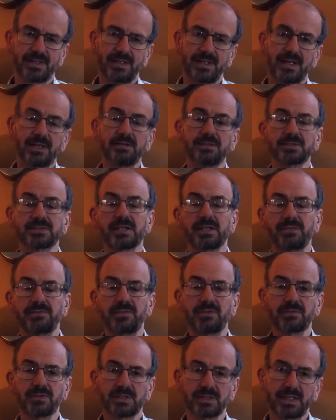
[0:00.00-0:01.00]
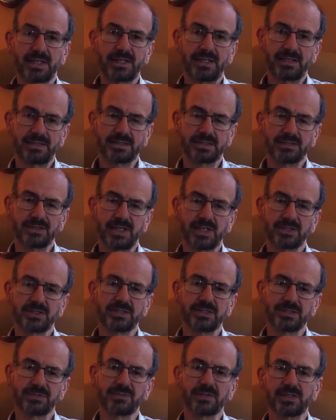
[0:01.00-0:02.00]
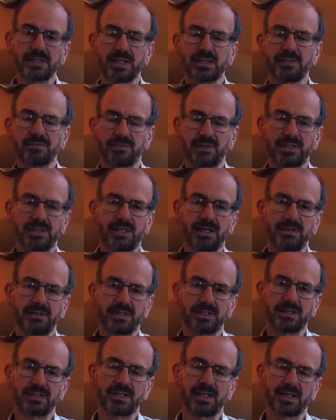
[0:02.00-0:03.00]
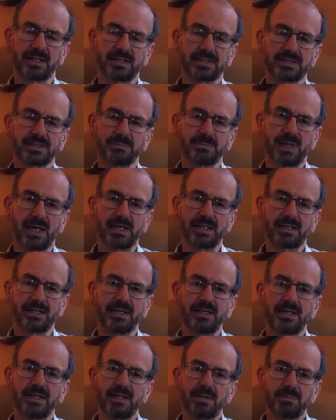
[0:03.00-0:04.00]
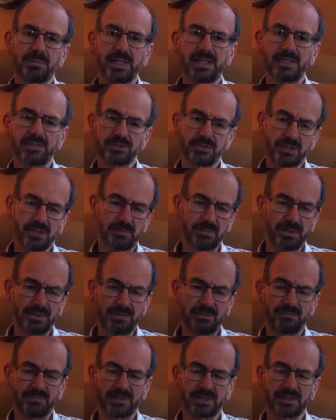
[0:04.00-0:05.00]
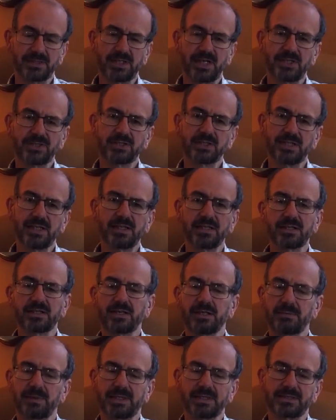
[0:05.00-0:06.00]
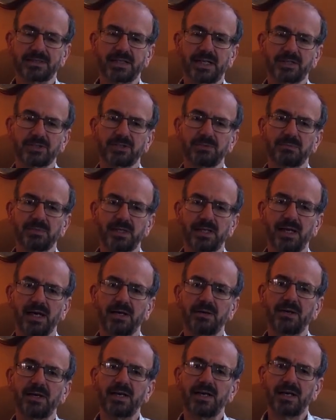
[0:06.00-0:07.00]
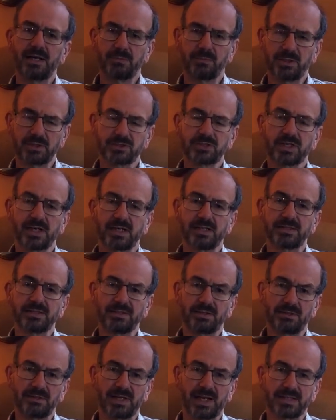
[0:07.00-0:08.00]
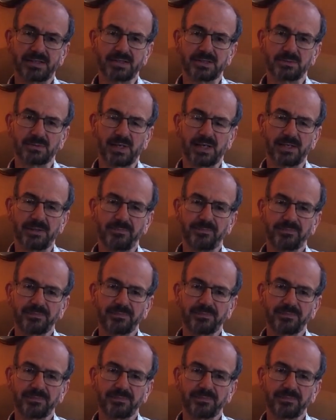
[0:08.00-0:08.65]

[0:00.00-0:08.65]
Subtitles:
And also, if you've got any suggestions for another video that you'd like us to make, please drop the suggestion in the comments section below and we'll try and do that as well.